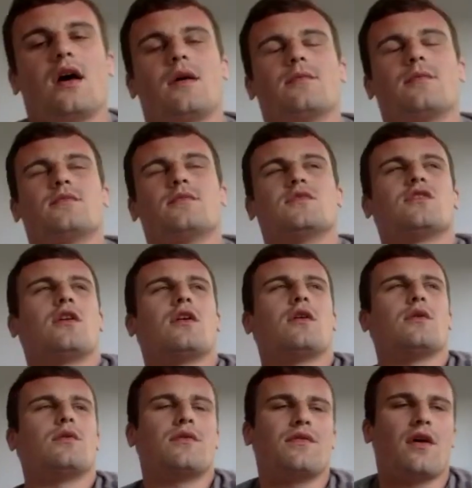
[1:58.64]
So
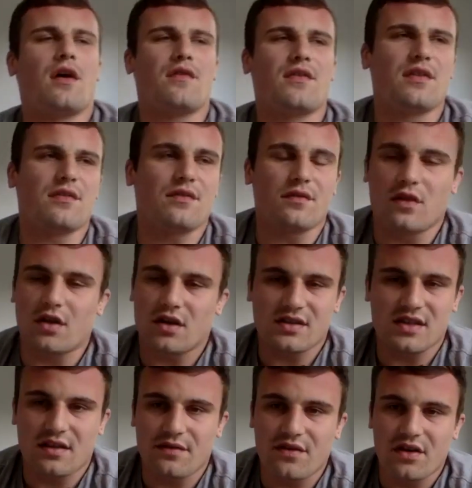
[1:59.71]
I think, like I said,
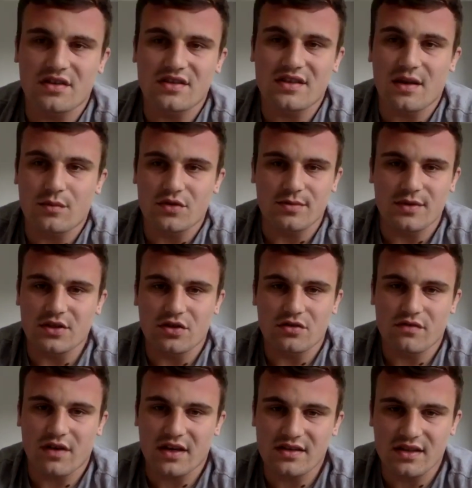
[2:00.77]
the first step was me just
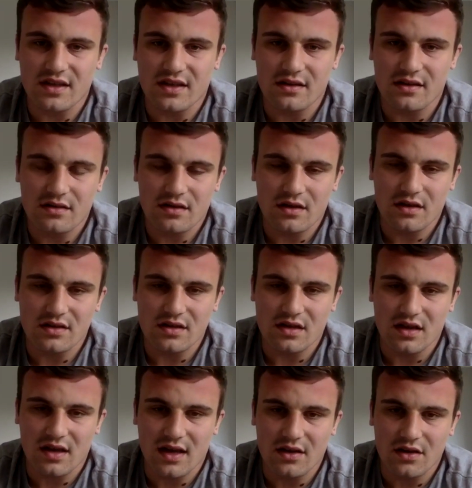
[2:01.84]
resting until I had